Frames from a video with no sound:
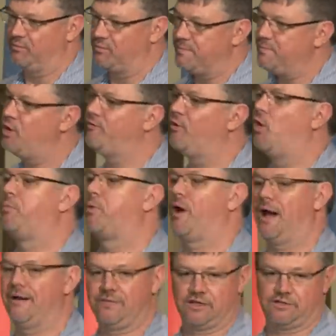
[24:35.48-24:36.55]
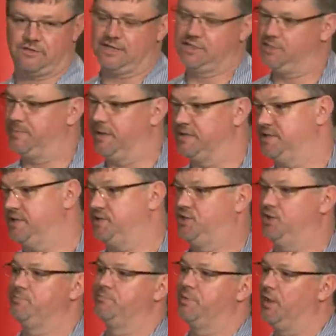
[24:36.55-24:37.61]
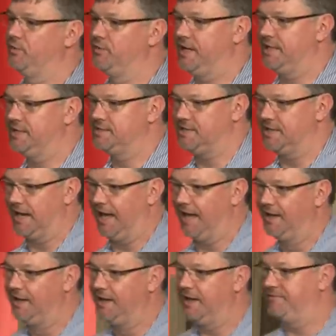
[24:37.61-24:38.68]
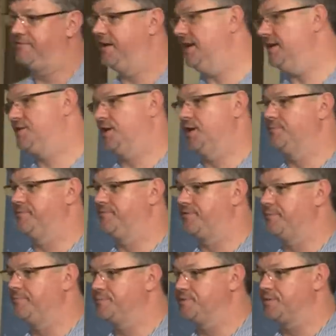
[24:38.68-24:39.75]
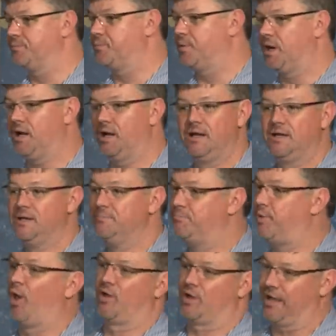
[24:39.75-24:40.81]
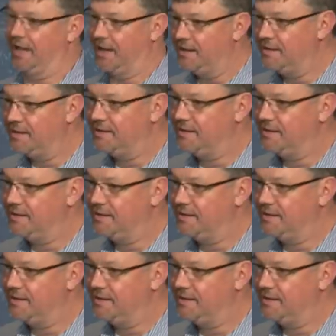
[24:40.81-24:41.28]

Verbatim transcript: remove all private address space. It shouldn't be on the internet. If it is coming from somewhere, block it.